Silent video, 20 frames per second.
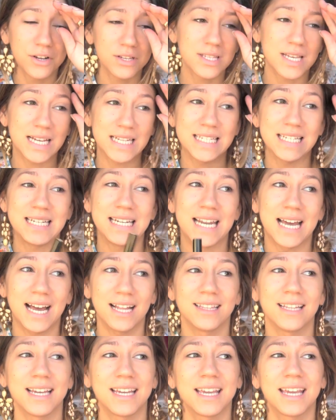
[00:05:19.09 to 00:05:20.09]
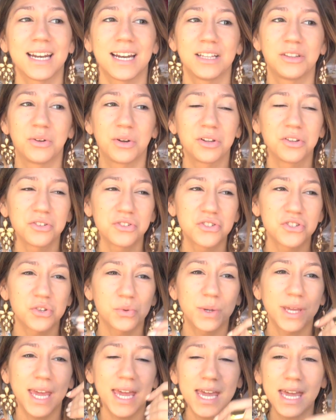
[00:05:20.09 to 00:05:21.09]
first I did not like it. I thought it looked
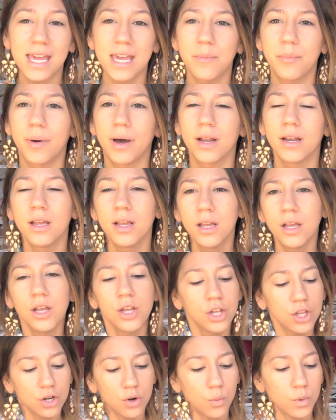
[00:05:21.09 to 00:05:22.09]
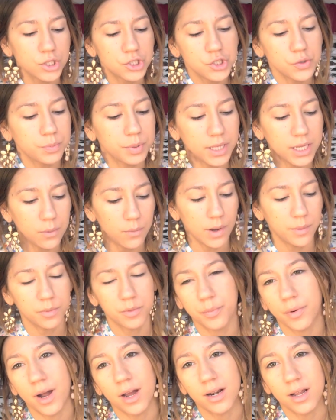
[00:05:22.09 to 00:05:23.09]
so cakey, but you know, once you play around
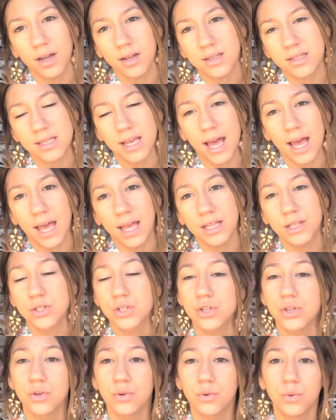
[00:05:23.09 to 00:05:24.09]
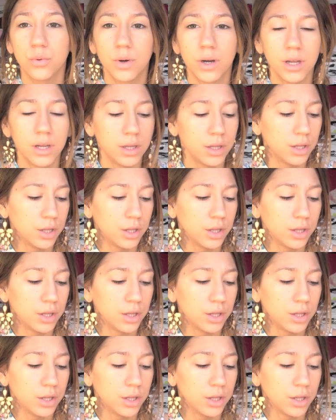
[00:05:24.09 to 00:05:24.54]
with products and you